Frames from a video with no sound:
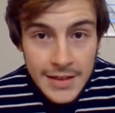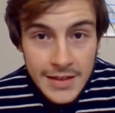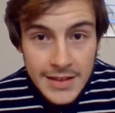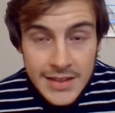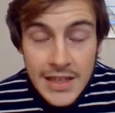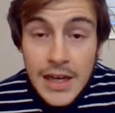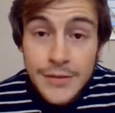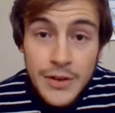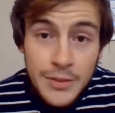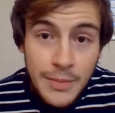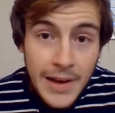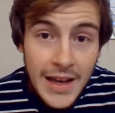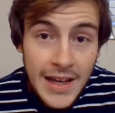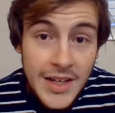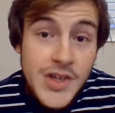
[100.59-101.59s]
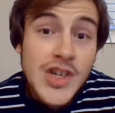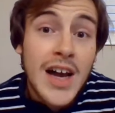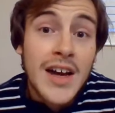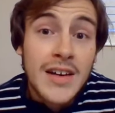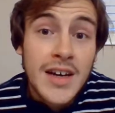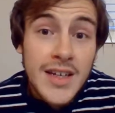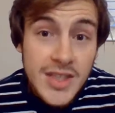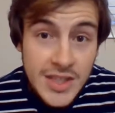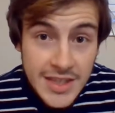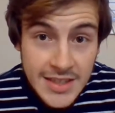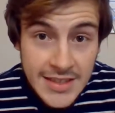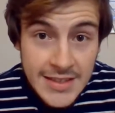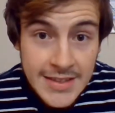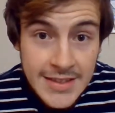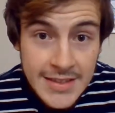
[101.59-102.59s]
discovered by John
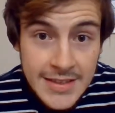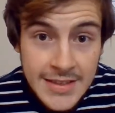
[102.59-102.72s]
Hutchison.